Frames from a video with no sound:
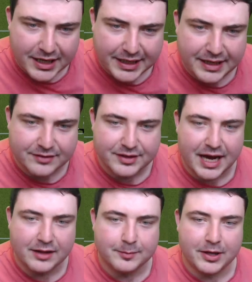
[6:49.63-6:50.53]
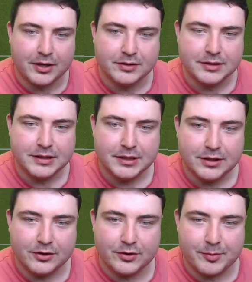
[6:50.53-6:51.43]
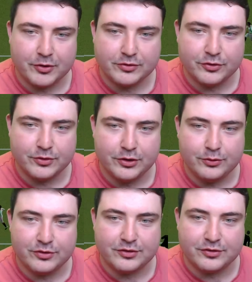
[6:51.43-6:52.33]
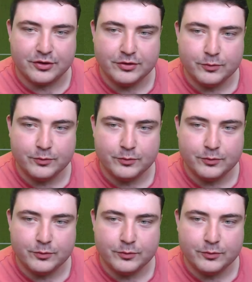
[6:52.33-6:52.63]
Here's Kalmar on the ball. Don't lose it, son.